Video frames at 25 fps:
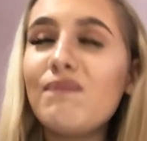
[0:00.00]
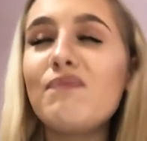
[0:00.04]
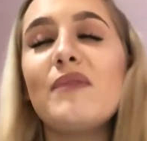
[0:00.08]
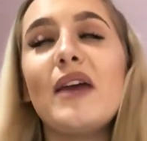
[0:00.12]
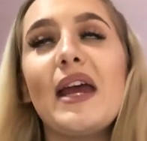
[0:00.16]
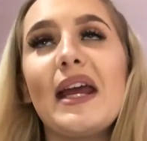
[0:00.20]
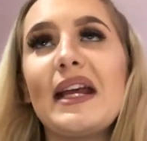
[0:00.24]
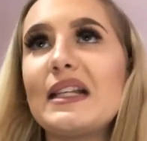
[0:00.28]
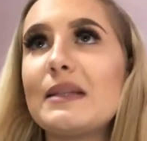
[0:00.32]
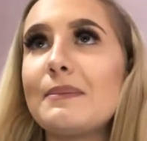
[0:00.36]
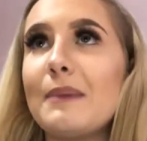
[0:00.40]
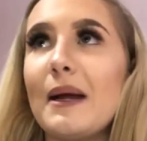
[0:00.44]

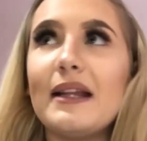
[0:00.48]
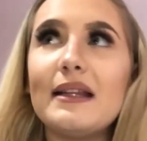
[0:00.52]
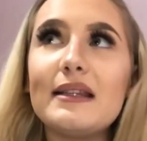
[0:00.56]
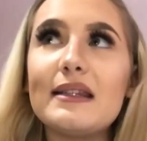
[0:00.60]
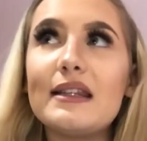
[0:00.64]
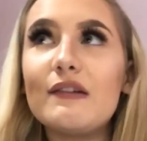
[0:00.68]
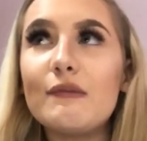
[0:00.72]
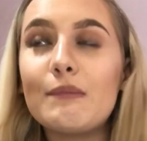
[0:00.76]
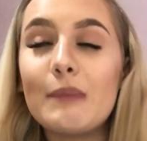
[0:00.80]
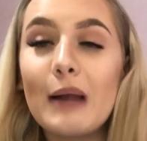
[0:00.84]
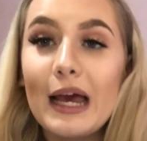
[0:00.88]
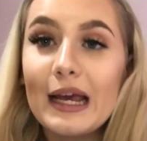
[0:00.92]

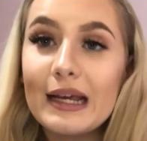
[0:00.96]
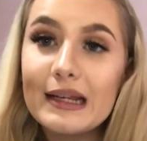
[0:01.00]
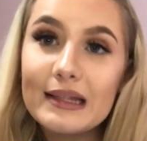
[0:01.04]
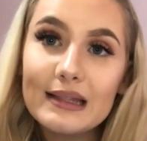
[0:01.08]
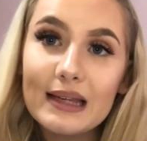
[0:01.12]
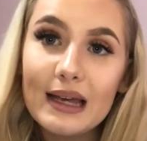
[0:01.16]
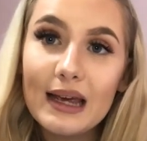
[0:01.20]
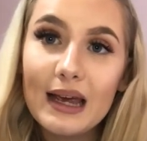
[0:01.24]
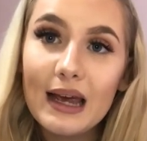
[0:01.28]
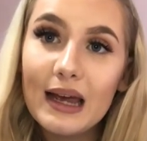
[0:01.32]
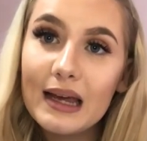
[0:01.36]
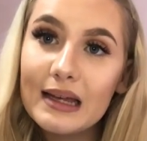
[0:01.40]
expensive
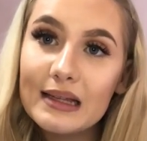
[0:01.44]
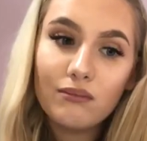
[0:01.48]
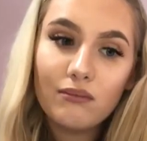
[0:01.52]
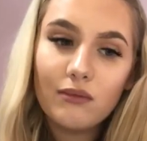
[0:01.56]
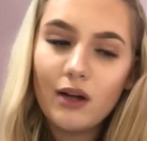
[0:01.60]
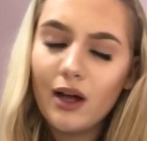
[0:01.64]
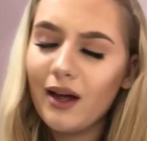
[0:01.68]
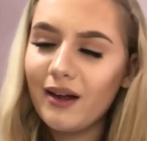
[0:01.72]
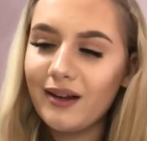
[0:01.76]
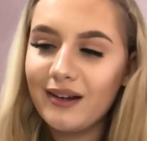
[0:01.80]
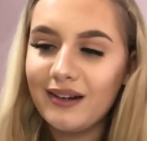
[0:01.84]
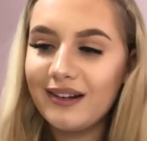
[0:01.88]
places.
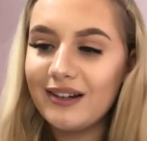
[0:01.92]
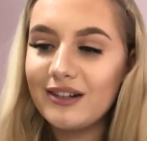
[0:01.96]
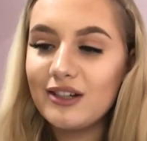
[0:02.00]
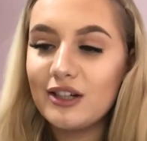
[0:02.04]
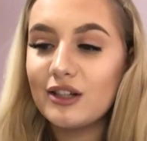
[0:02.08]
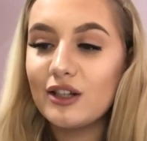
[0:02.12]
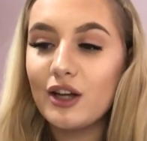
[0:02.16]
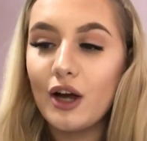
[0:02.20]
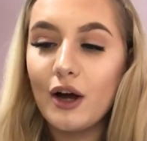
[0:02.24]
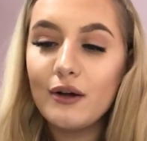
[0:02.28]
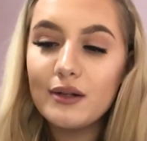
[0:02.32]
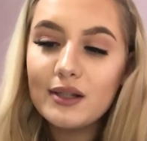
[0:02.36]

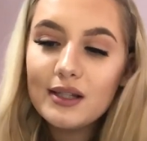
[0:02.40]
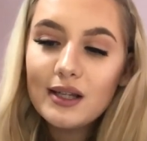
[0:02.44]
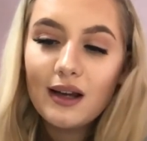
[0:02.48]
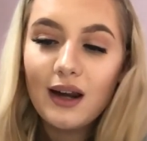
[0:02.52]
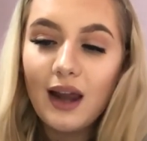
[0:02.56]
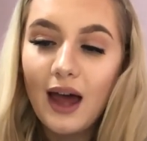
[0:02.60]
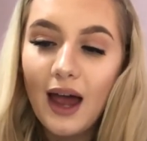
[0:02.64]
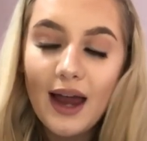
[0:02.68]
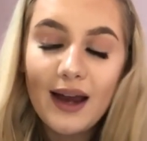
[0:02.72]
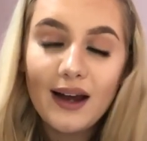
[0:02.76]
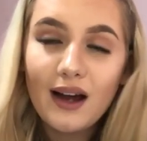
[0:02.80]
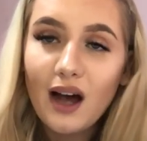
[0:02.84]
Just go to
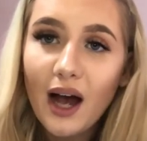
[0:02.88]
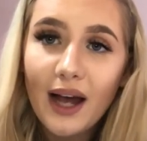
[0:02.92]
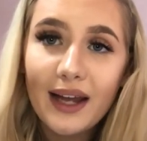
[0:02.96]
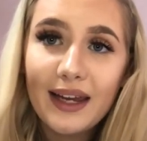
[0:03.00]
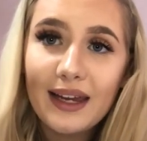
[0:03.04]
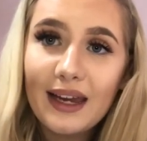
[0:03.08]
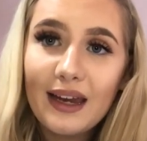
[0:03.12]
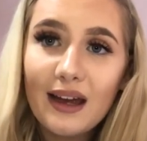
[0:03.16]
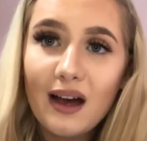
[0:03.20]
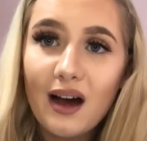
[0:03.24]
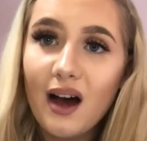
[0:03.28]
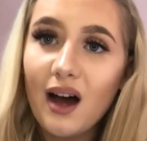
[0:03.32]
like
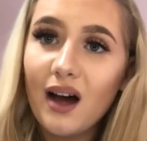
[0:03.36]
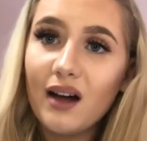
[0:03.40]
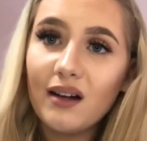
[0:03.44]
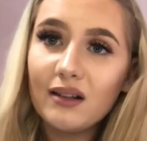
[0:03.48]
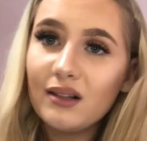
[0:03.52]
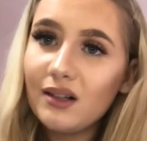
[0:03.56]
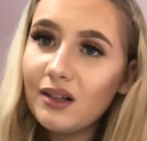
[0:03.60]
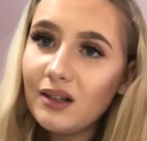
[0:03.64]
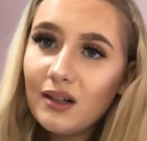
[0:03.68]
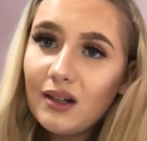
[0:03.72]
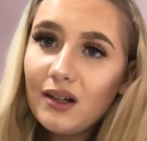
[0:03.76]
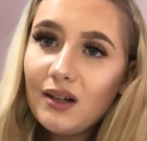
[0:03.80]
IKEA.
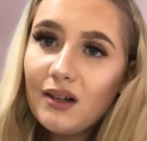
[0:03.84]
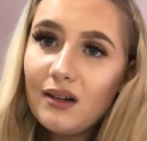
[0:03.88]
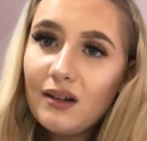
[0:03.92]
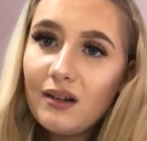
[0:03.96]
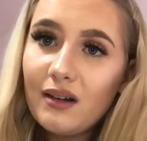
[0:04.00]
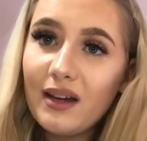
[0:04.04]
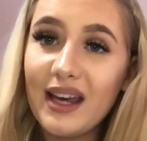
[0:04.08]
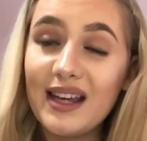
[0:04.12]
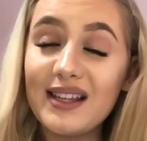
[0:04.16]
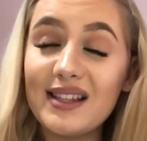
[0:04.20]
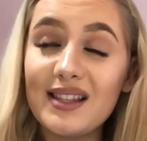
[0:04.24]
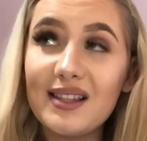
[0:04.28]

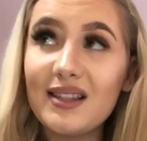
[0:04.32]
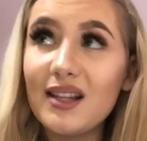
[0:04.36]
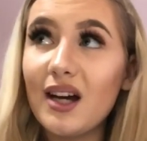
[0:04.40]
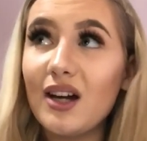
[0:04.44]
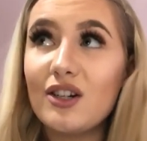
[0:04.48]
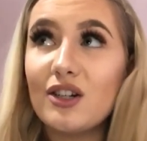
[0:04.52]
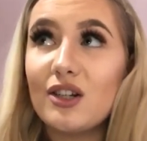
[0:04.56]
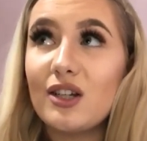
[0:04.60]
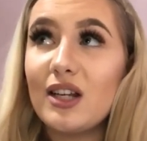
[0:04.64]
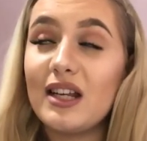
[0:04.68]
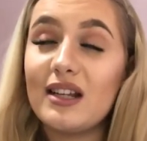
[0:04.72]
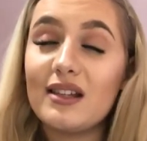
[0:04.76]
It's
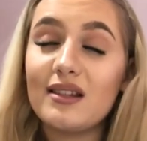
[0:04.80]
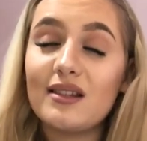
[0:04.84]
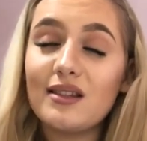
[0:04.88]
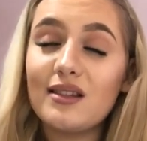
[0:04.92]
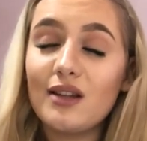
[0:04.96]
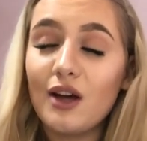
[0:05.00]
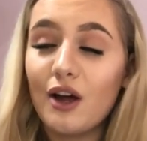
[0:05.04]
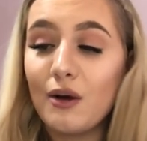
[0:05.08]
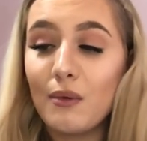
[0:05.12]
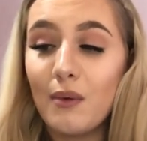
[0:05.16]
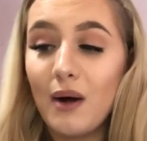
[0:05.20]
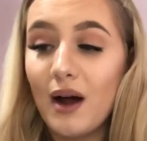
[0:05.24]

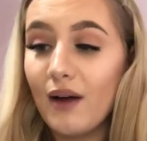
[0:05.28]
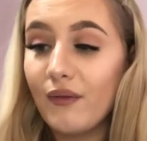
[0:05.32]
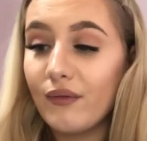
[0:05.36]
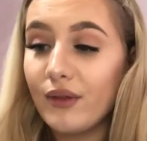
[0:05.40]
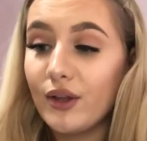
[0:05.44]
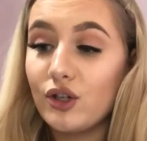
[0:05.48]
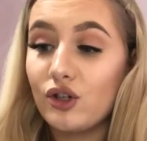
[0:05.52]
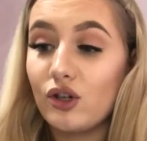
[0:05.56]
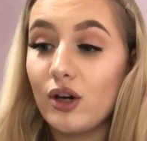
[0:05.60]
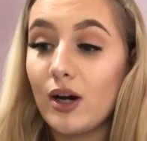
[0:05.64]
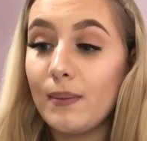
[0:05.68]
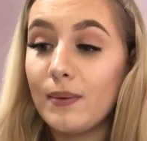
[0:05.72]
so worth
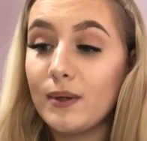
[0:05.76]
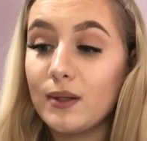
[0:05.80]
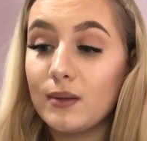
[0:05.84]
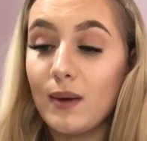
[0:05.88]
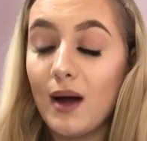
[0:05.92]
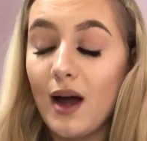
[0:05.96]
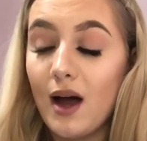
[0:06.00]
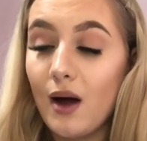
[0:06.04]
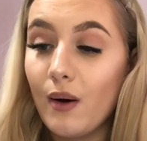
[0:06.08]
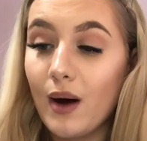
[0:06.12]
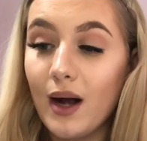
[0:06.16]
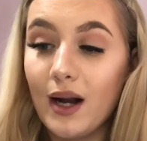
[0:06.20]
the trip as
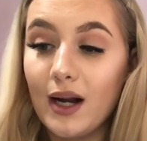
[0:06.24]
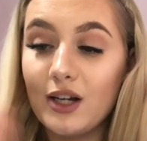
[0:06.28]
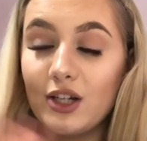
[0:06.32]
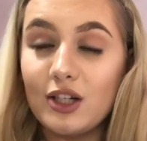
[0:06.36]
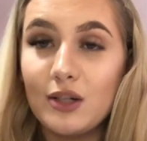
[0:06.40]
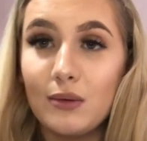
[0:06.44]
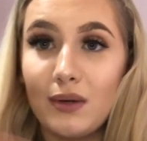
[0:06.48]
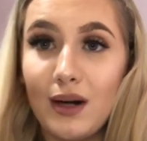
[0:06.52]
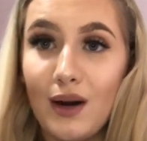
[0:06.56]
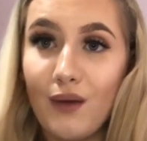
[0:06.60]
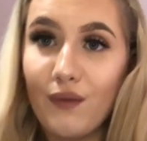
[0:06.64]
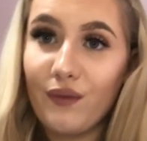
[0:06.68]
well. I
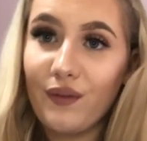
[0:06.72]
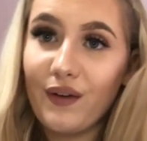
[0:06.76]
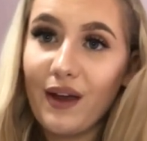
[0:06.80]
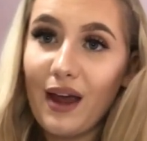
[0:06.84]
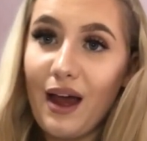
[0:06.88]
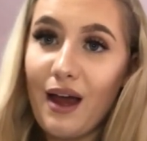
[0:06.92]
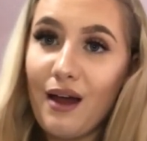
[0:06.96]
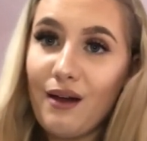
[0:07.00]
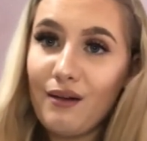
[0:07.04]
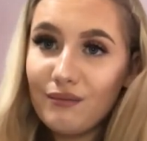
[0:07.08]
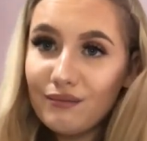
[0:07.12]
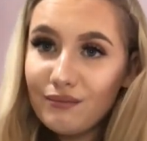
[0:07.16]
literally will never
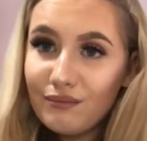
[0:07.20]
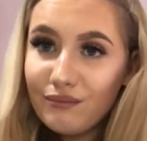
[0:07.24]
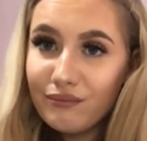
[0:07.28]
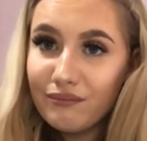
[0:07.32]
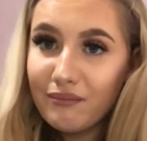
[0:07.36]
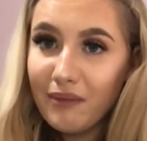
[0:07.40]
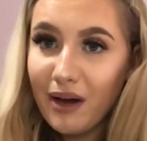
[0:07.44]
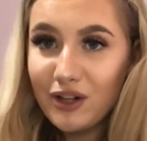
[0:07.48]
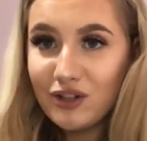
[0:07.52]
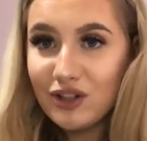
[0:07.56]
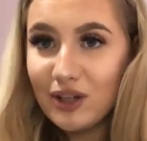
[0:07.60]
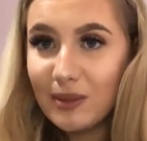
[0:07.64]
forget
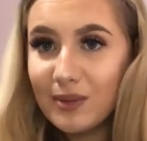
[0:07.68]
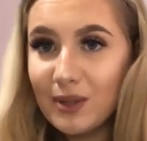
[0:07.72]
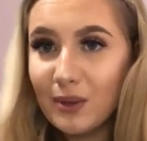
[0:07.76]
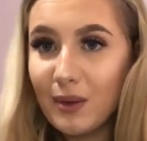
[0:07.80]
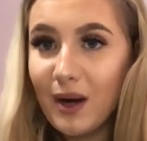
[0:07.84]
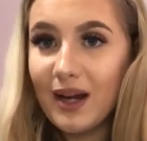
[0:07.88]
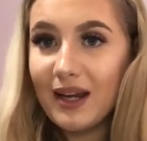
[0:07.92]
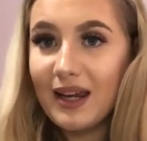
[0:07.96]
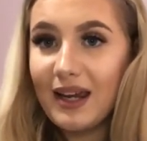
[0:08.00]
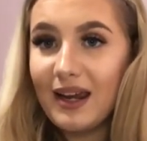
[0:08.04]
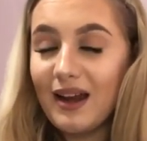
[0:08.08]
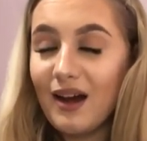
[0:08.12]
my trip to
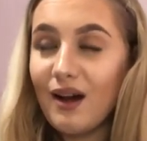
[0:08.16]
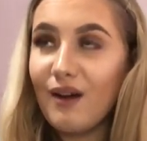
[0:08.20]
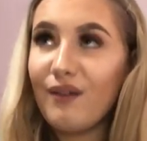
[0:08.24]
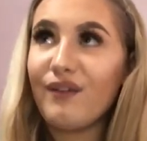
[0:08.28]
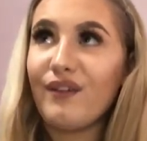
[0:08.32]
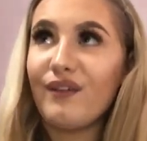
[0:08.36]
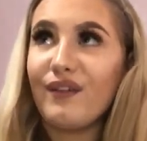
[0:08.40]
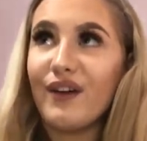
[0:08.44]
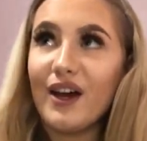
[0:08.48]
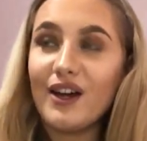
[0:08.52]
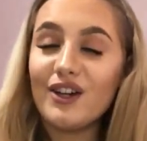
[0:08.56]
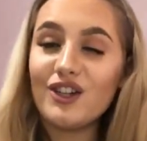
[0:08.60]
IKEA
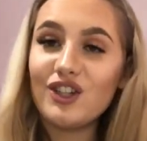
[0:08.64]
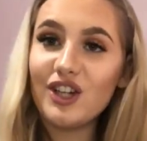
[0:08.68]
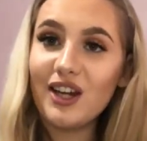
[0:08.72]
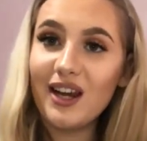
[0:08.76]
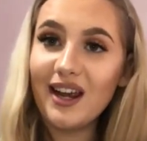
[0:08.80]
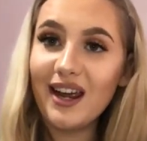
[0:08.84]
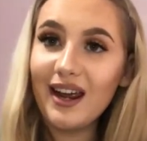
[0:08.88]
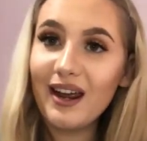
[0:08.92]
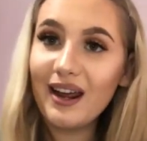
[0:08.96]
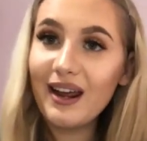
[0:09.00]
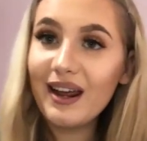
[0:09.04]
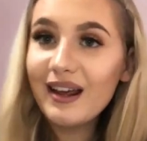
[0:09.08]
for first
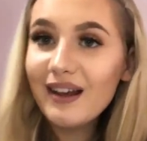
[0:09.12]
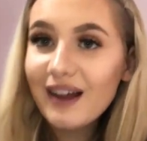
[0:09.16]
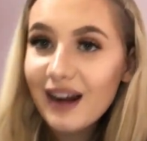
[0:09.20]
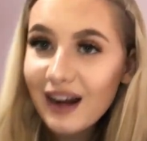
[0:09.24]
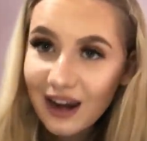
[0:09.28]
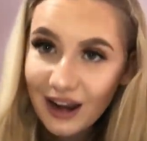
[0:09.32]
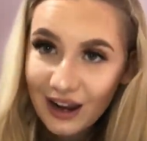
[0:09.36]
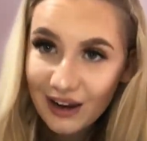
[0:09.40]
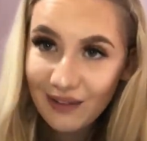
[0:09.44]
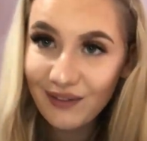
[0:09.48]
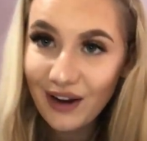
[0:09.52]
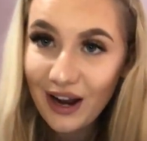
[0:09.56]
year.
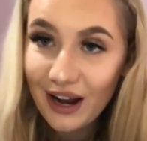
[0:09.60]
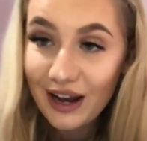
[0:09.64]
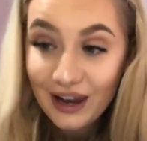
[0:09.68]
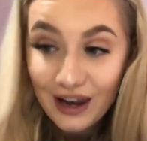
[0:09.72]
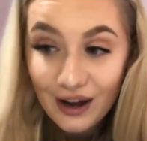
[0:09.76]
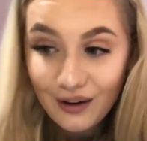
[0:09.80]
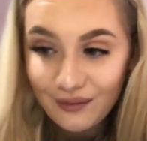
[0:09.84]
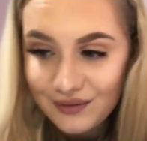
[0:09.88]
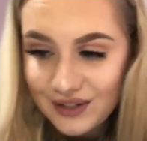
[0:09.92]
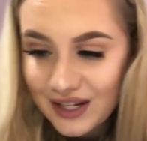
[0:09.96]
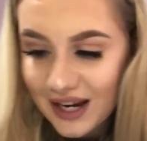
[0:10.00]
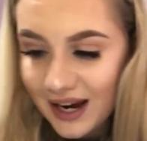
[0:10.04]
Like, I
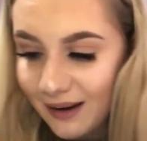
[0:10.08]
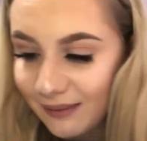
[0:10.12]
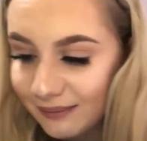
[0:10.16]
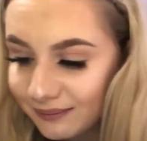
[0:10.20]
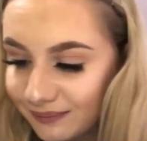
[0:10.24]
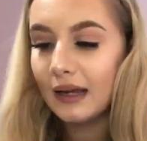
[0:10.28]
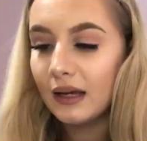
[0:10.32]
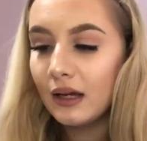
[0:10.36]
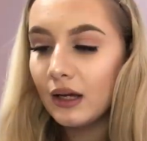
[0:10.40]
loved it.